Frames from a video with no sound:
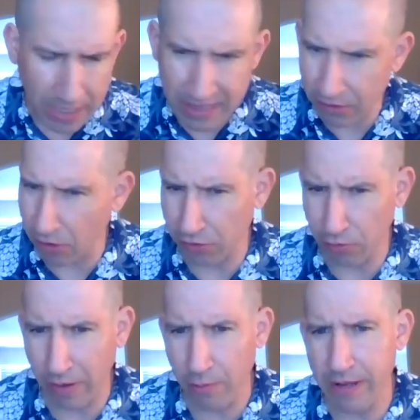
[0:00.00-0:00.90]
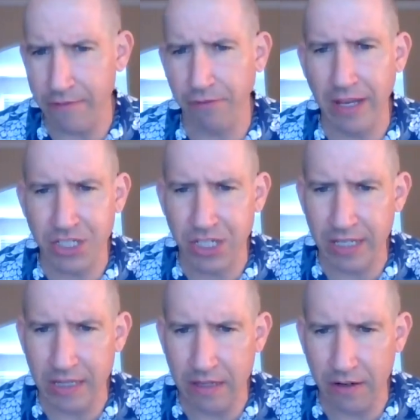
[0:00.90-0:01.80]
And there's also runaway
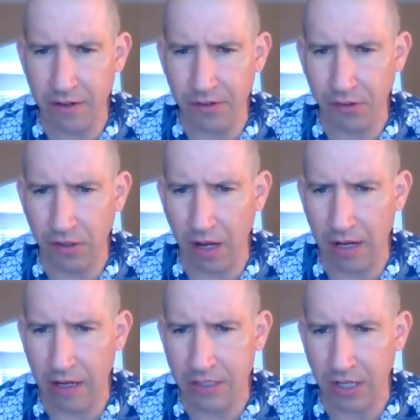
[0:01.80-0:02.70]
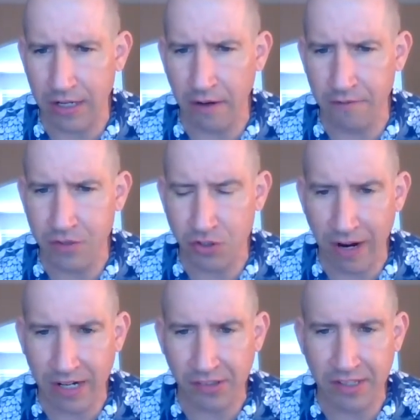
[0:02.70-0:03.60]
inflation. There's a ton of
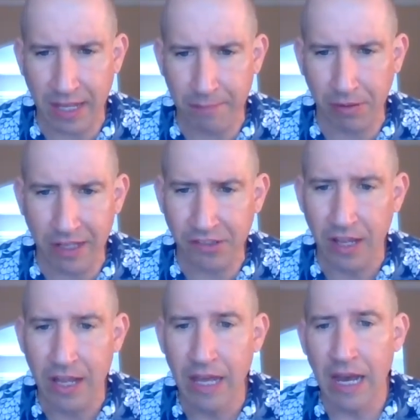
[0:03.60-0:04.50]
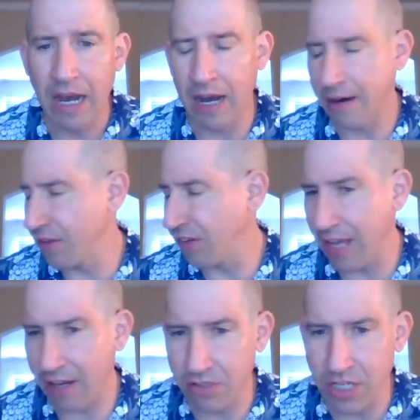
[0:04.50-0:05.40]
strikes that take place. The
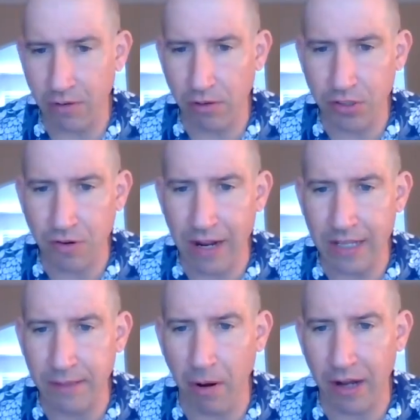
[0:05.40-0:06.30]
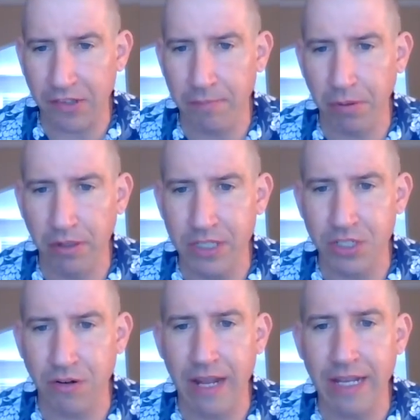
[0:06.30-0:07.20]
Seattle General Strike, the Boston Police
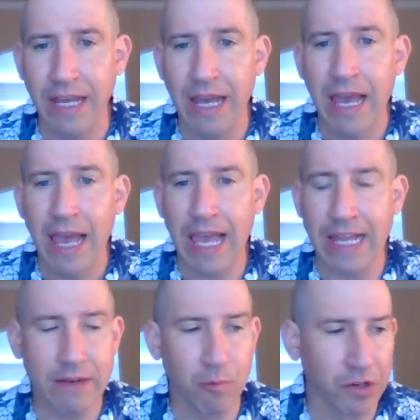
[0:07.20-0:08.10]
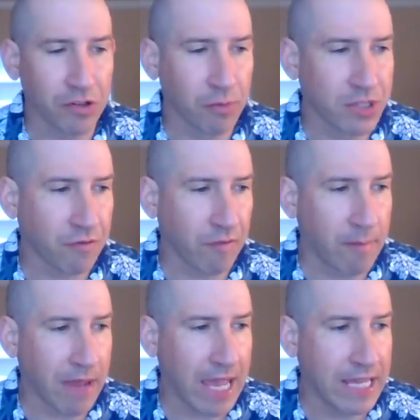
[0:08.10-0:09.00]
Strike, and we switch
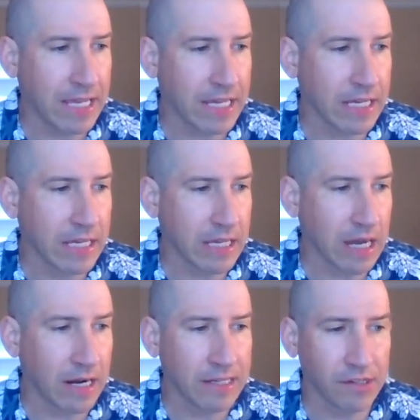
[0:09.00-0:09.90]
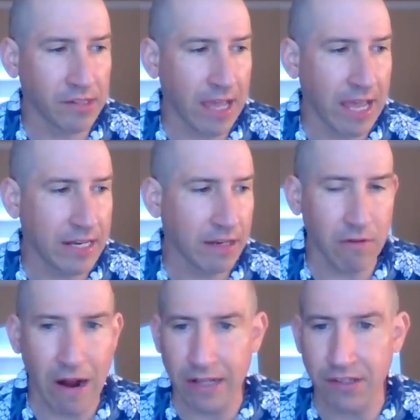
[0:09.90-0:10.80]
from hating Huns to hating
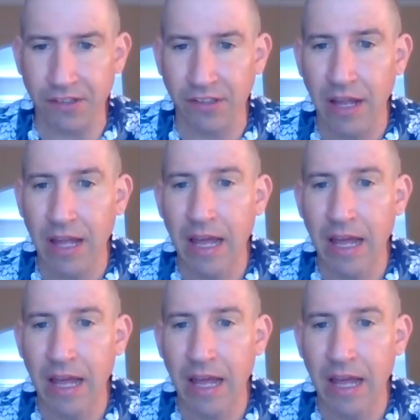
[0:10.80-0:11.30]
Reds.